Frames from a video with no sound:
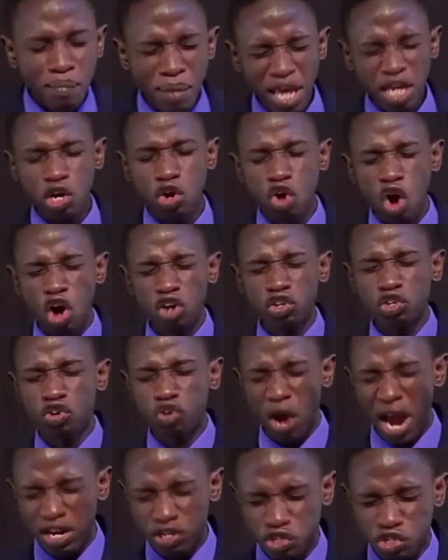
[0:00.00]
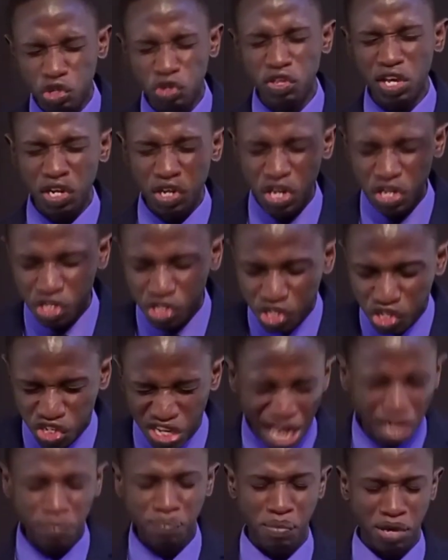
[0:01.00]
May God grant you the
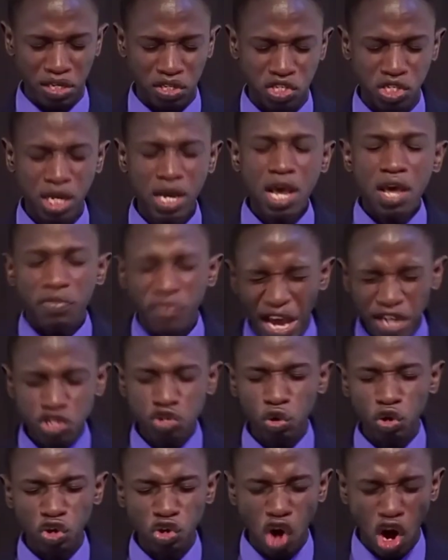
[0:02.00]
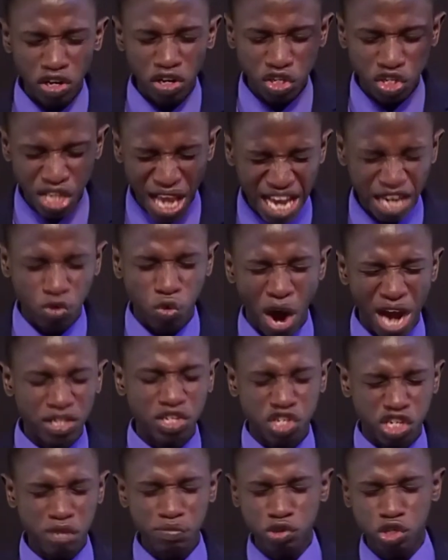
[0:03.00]
discernment that you will not take
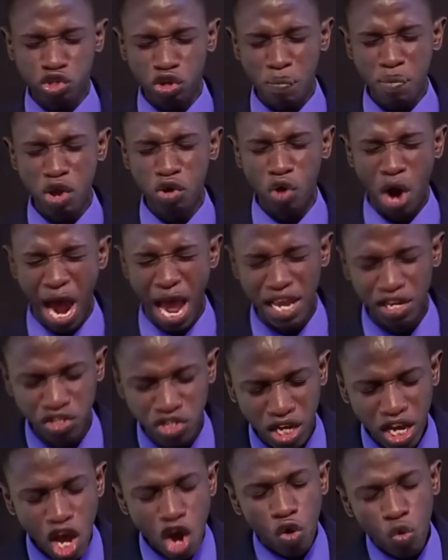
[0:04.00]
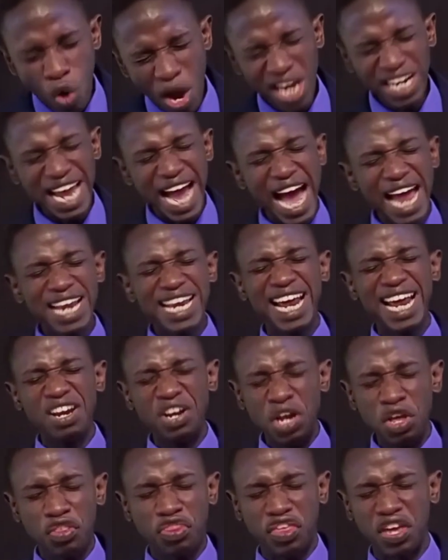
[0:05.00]
what seems to be right when
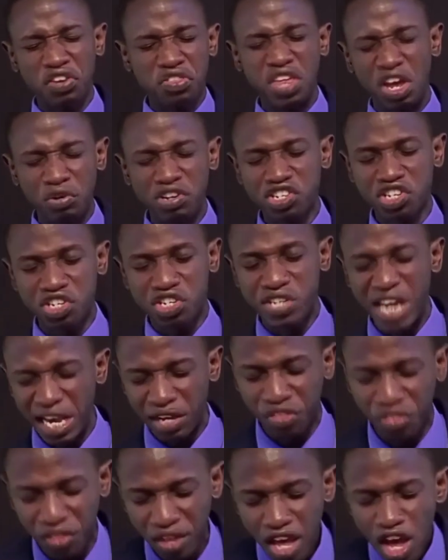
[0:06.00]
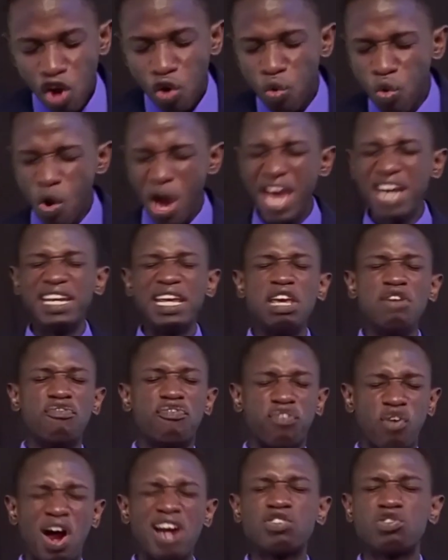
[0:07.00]
underneath it there is death, when
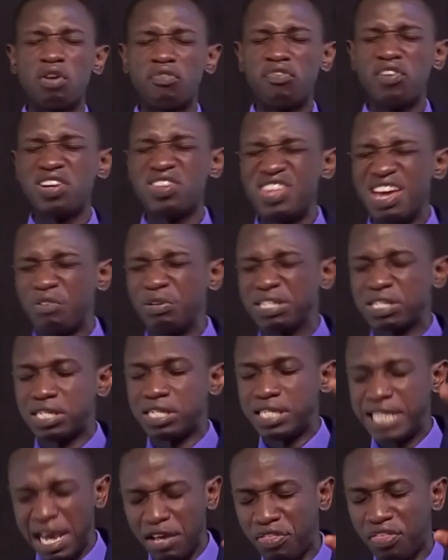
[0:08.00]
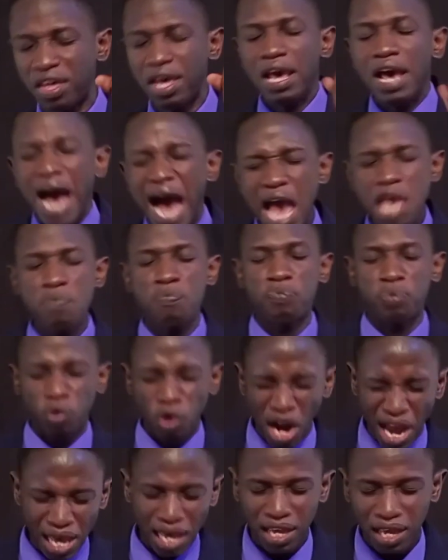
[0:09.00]
in front of it there is death. I
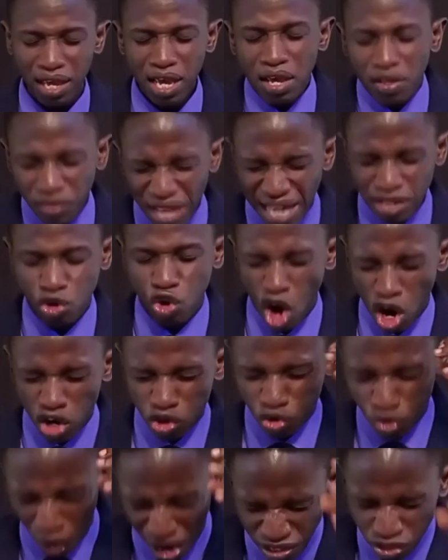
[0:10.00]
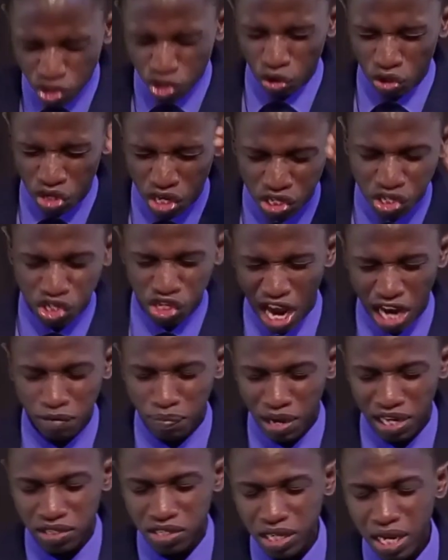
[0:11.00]
pray that God grants you
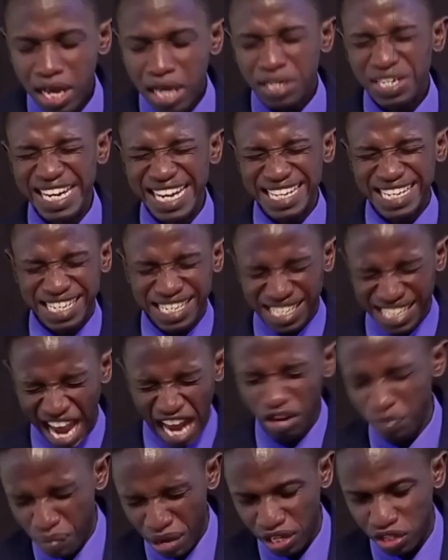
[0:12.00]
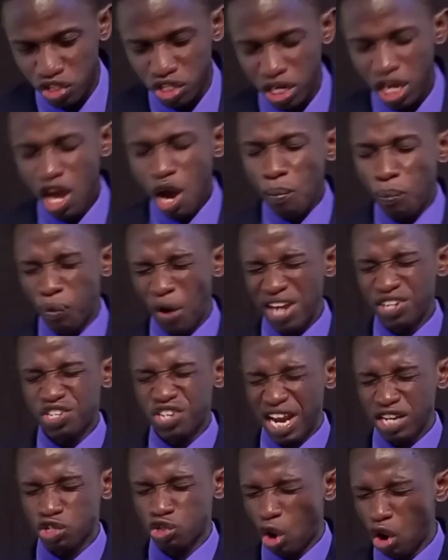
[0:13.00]
discernment. Discernment.
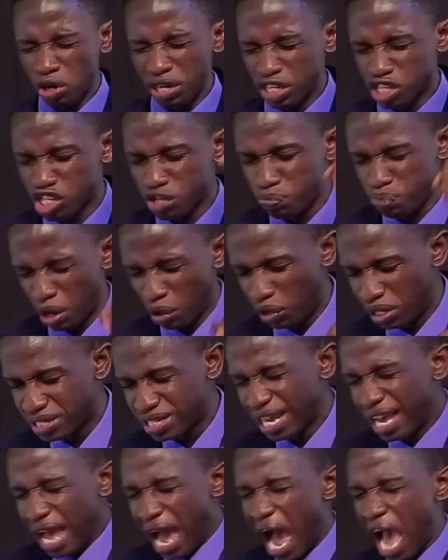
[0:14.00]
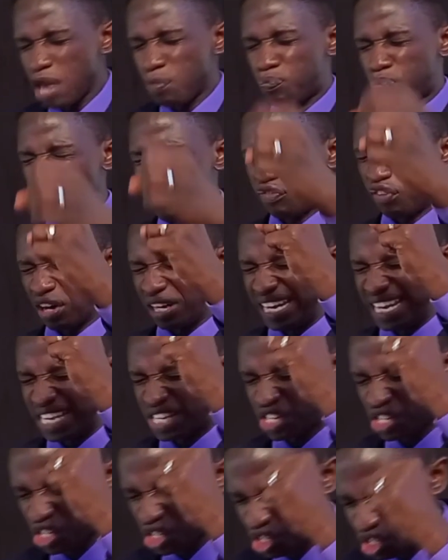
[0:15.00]
Precious Holy Spirit, I pray for
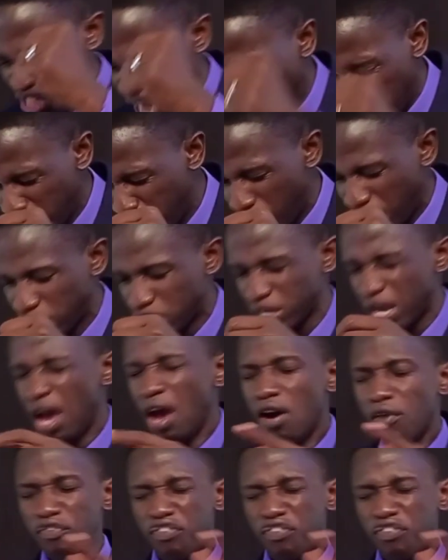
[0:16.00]
discernment.